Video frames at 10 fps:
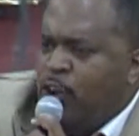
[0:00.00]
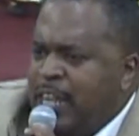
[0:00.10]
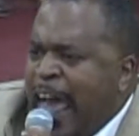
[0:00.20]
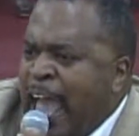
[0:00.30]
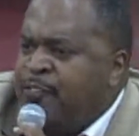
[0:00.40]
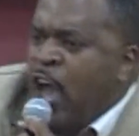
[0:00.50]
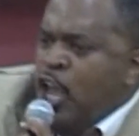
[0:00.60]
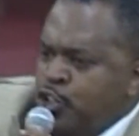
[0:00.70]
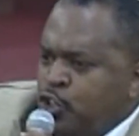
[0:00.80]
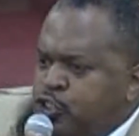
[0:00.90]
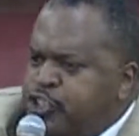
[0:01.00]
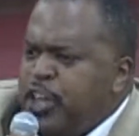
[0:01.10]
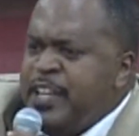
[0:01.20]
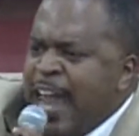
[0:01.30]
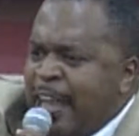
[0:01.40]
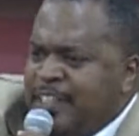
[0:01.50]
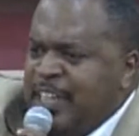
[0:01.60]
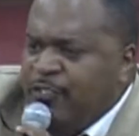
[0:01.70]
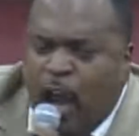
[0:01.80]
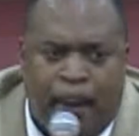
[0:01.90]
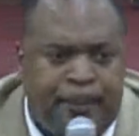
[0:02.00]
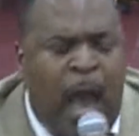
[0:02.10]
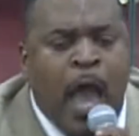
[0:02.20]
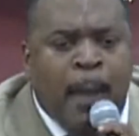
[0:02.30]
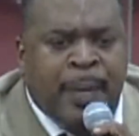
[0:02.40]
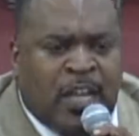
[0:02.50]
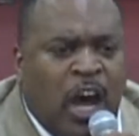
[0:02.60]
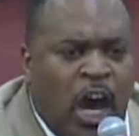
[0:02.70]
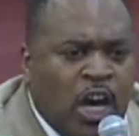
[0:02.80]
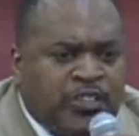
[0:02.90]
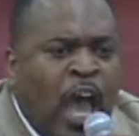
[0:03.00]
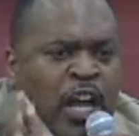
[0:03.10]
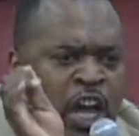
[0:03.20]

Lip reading: your life, you should not give up because